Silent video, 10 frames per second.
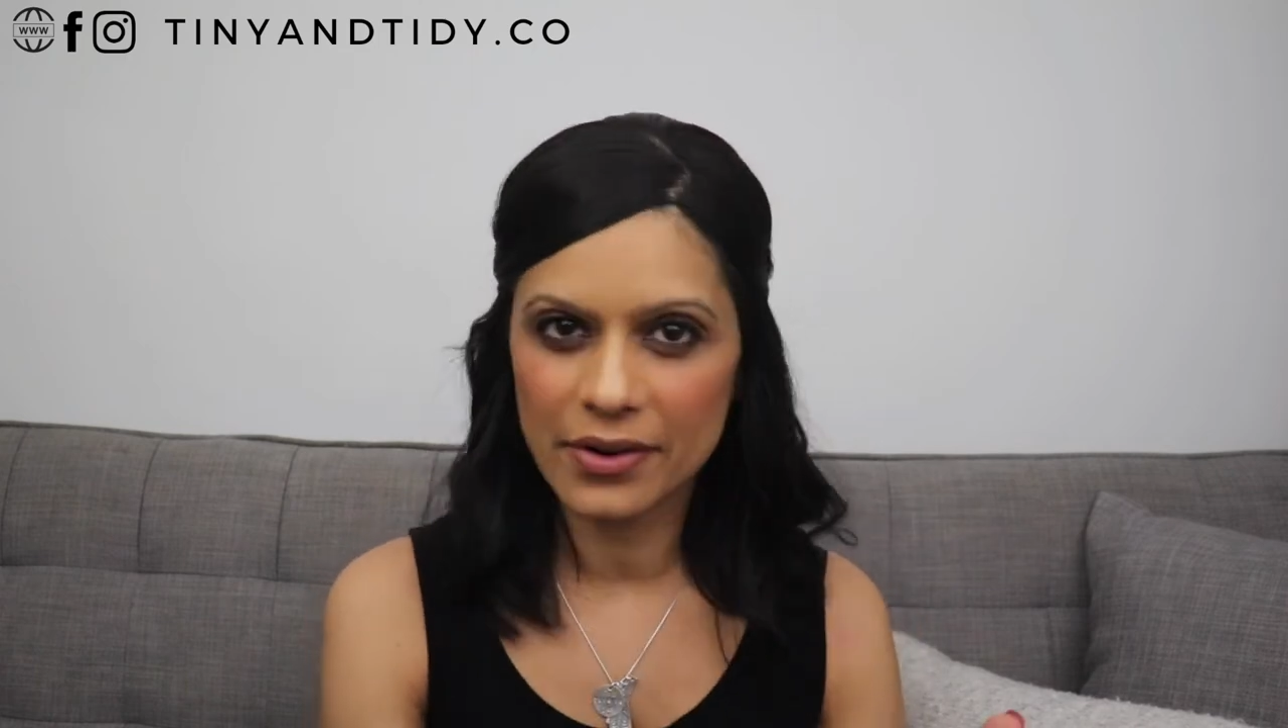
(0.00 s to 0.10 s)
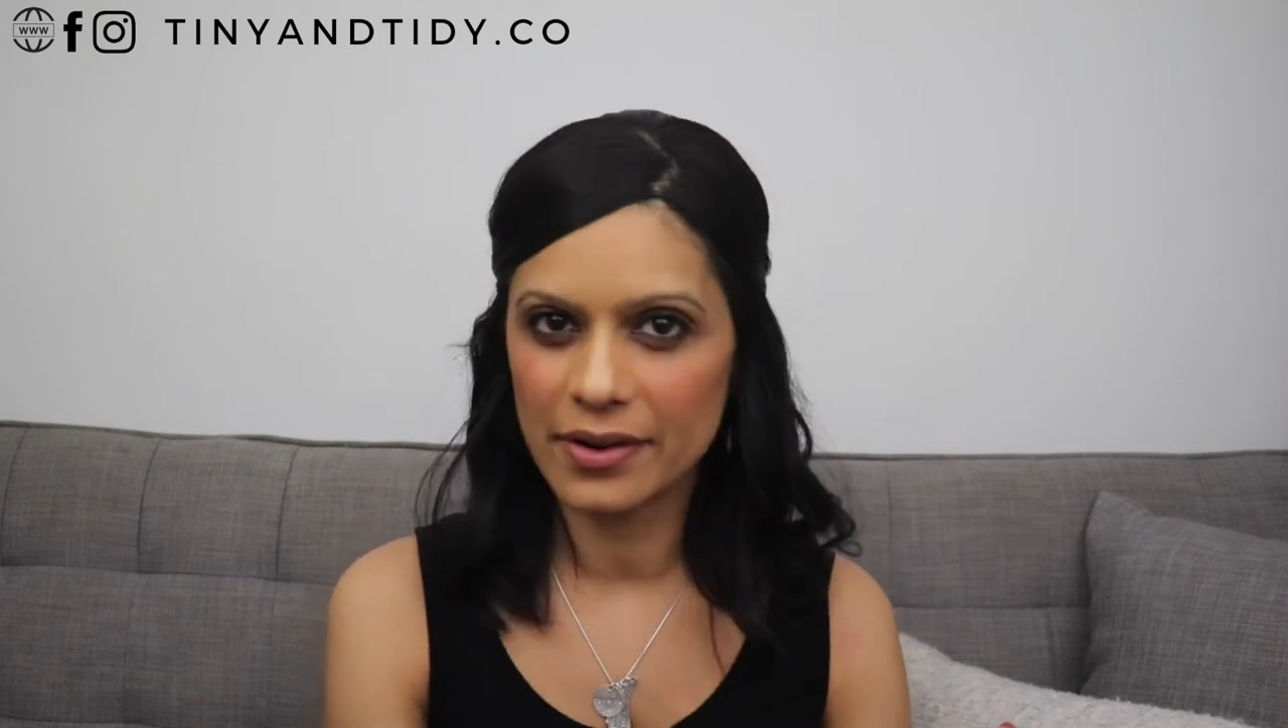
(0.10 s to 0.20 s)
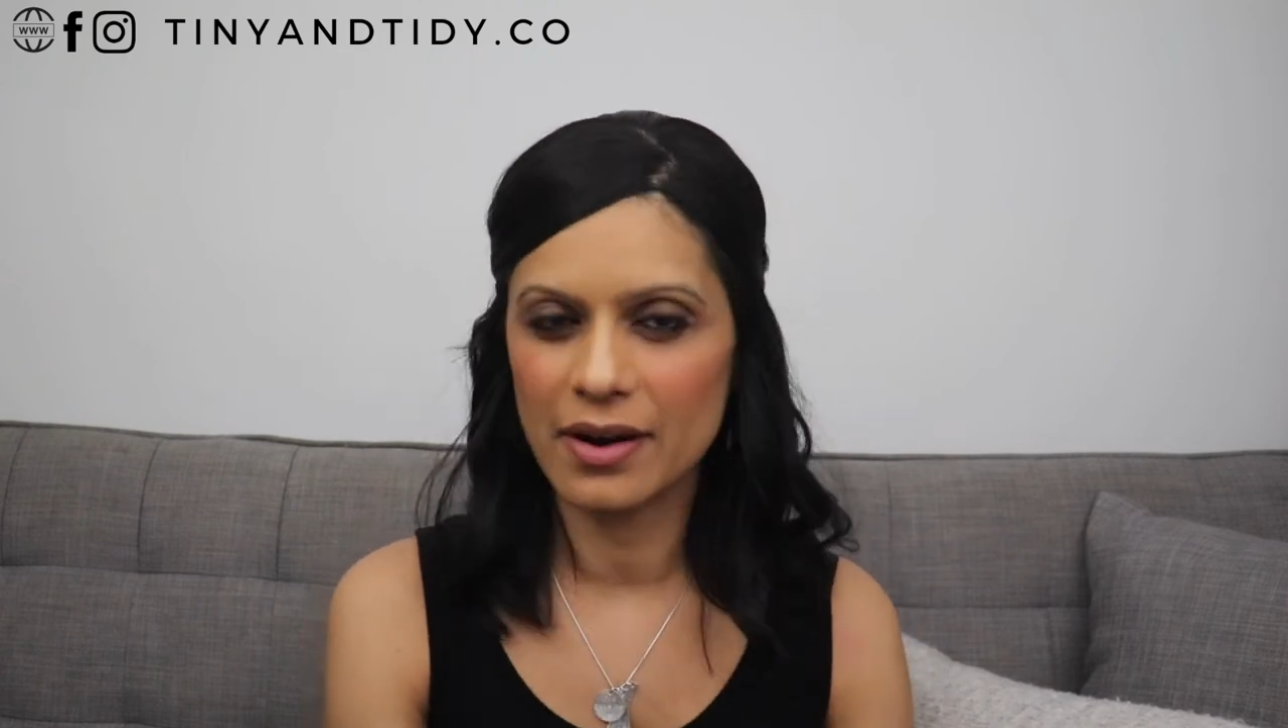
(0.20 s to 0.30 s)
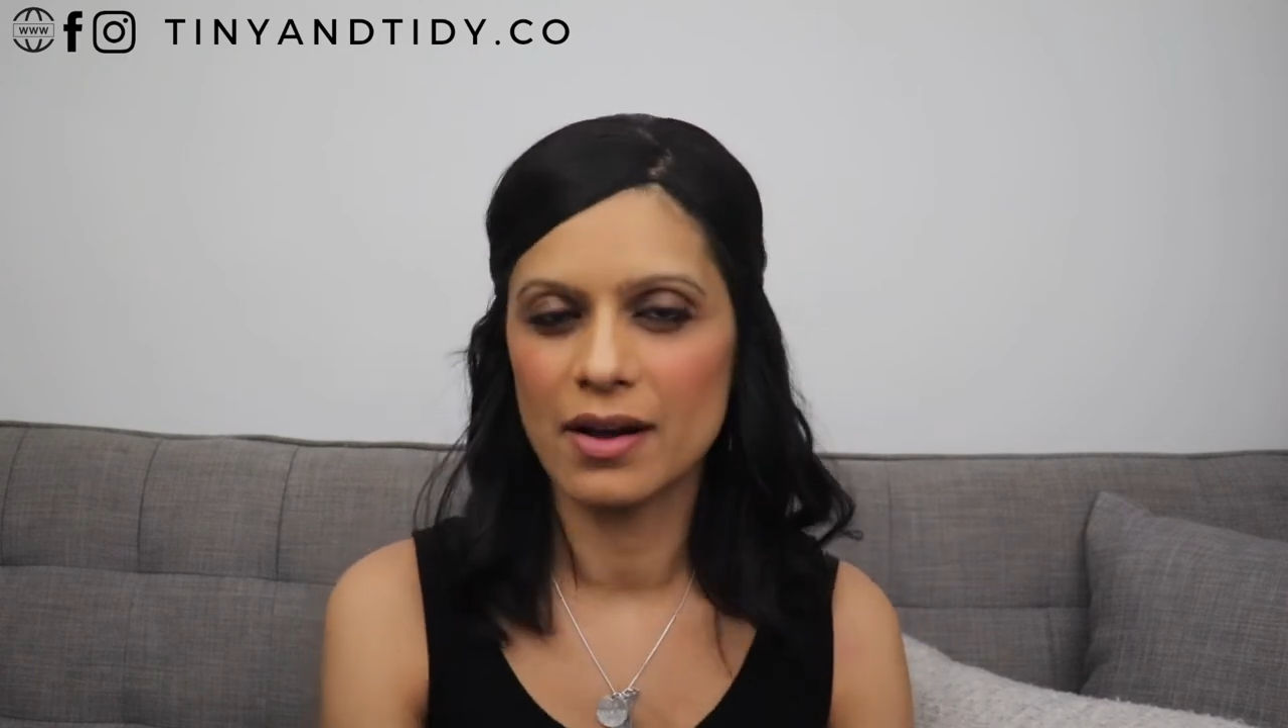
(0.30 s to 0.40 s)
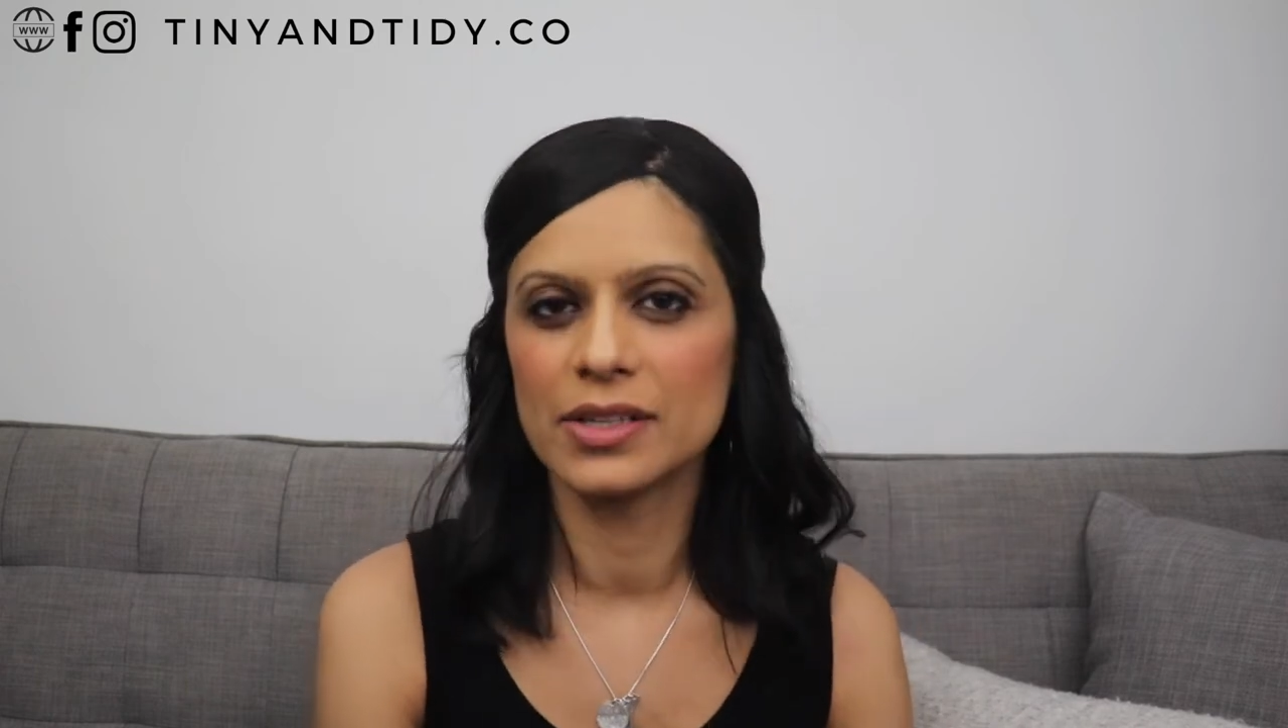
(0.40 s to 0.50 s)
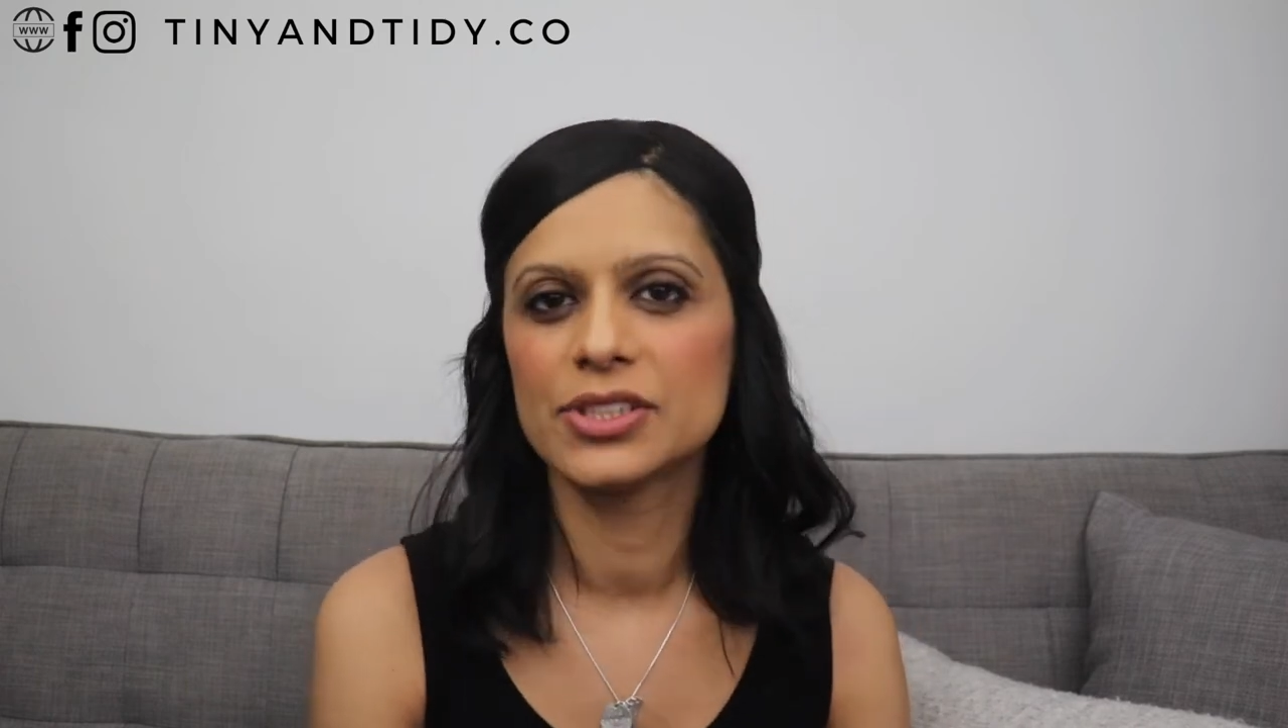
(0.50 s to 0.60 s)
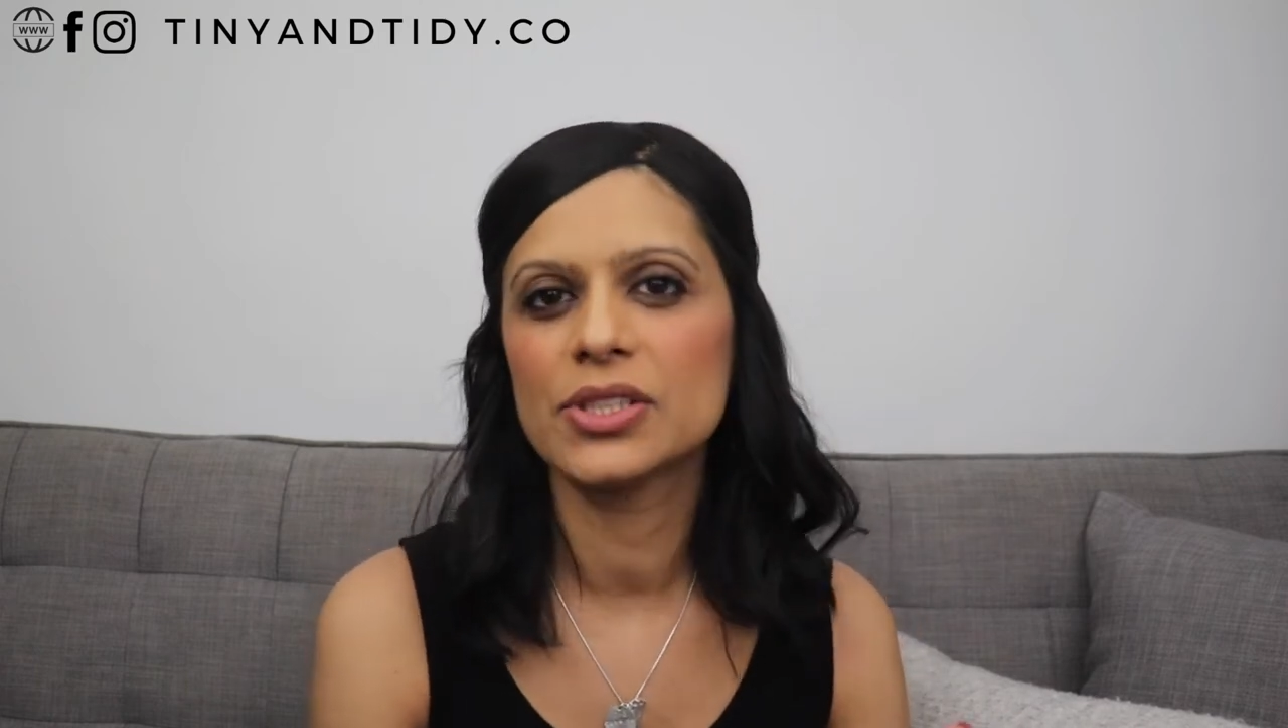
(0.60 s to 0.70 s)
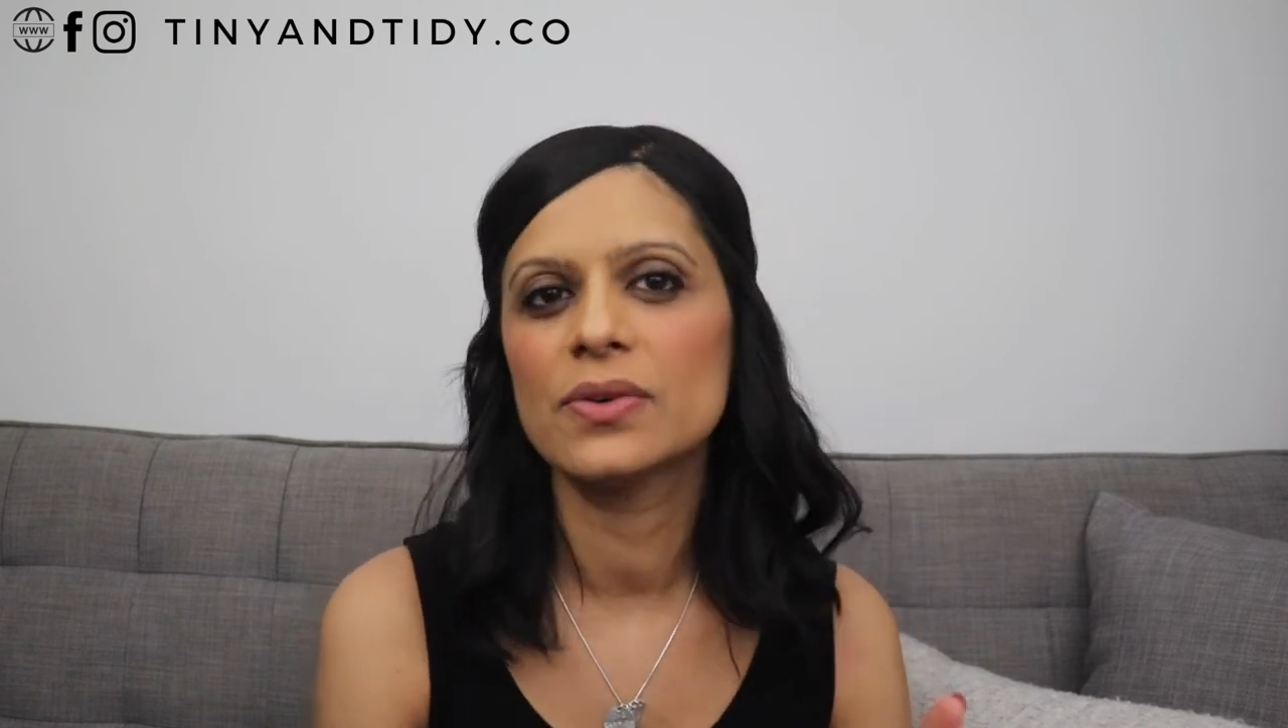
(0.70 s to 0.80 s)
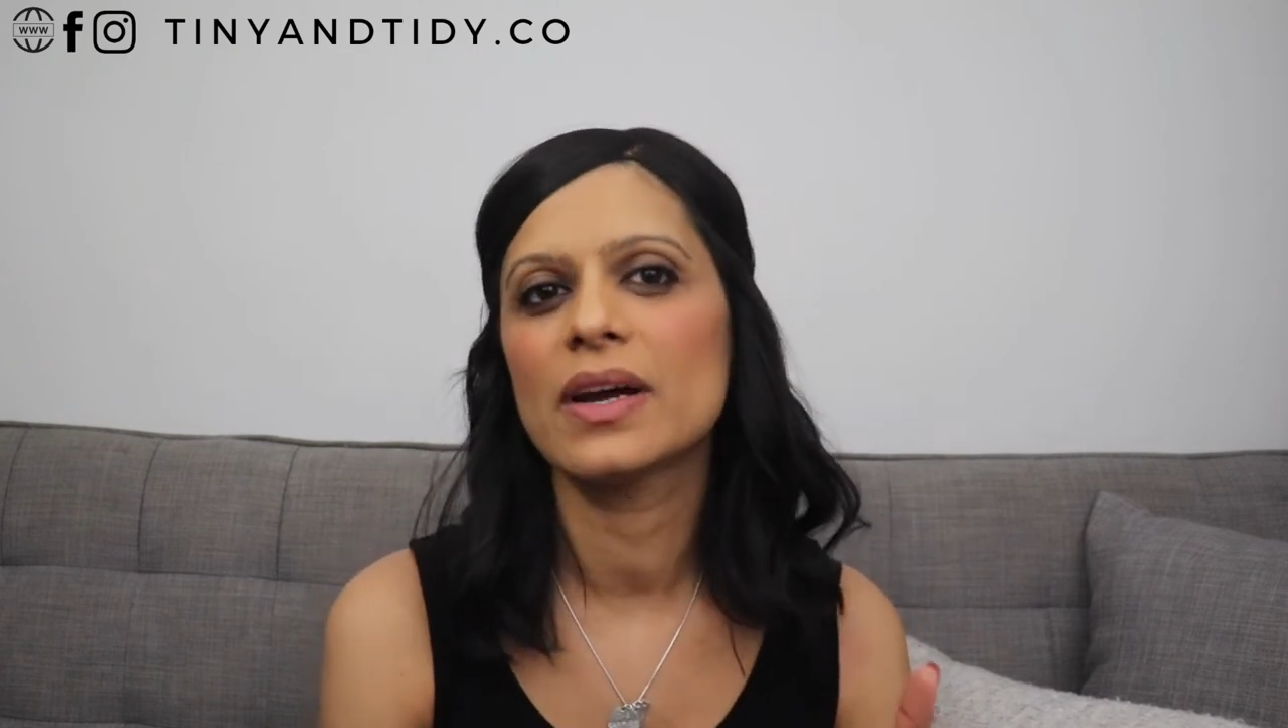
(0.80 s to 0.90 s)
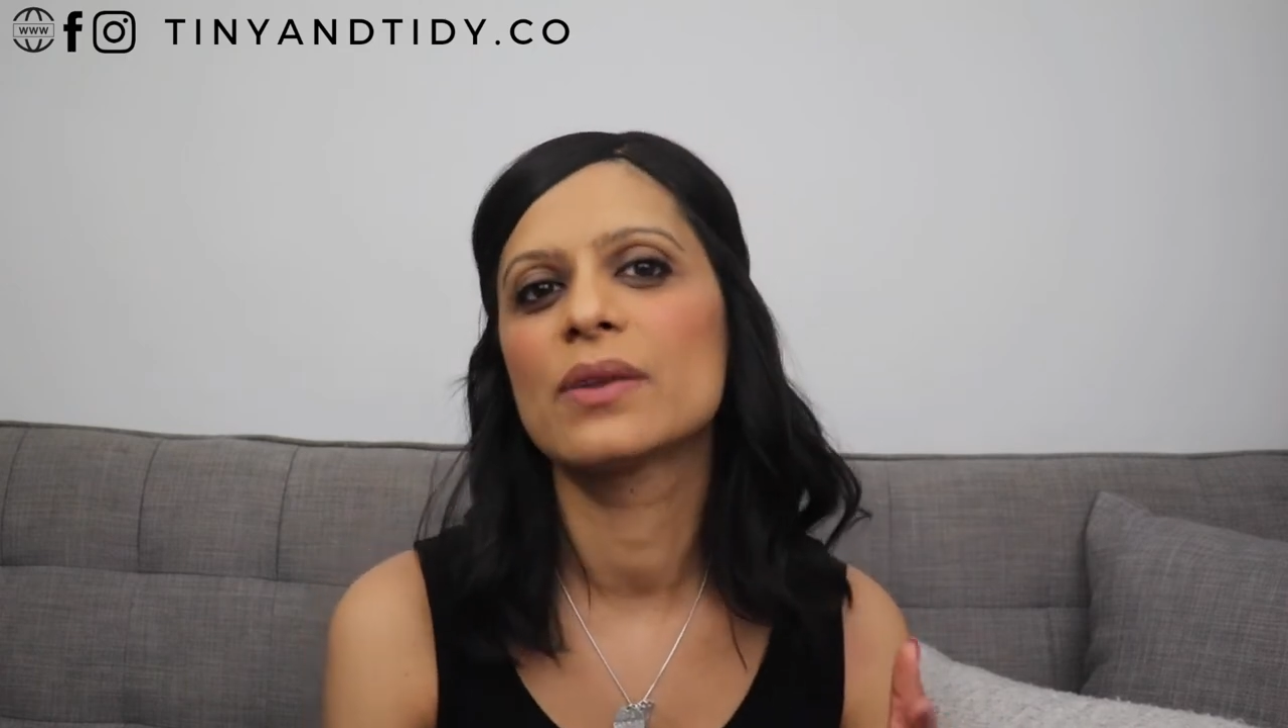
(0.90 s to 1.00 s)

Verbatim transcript: our condo